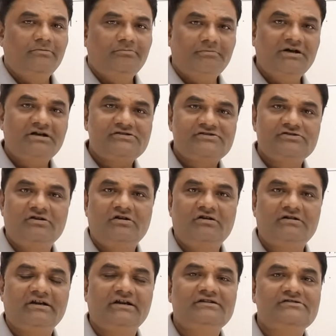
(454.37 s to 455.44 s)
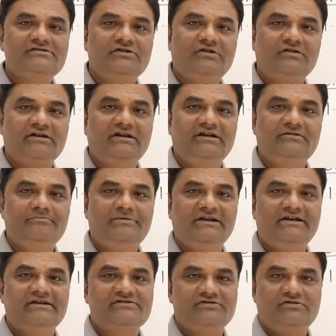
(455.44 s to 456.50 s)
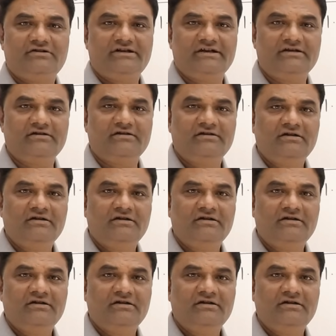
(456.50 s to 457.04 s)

Merge sort is not in-place sorting.